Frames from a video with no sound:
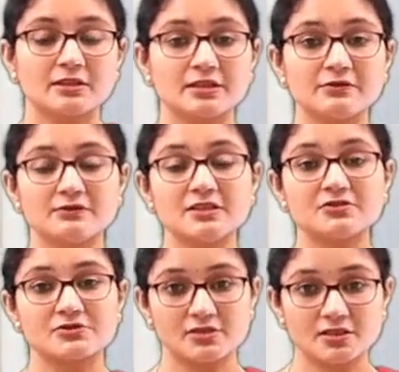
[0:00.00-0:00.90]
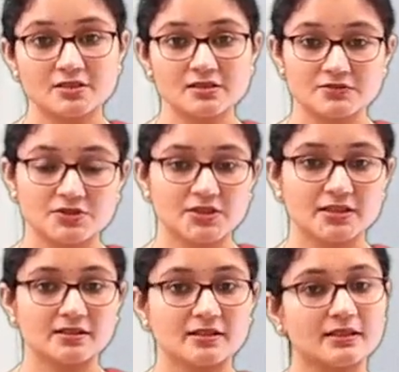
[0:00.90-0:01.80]
If these triggers which are
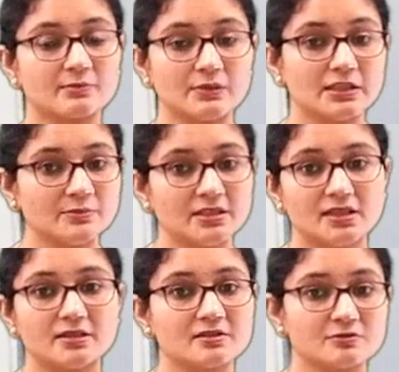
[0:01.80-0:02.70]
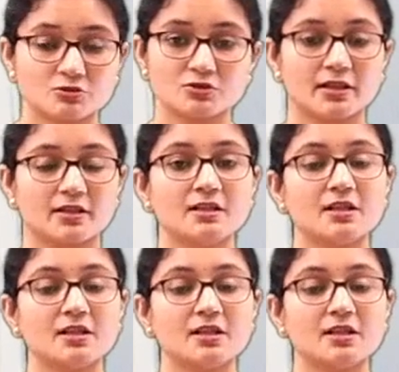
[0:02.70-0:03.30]
there, let me take it smoking.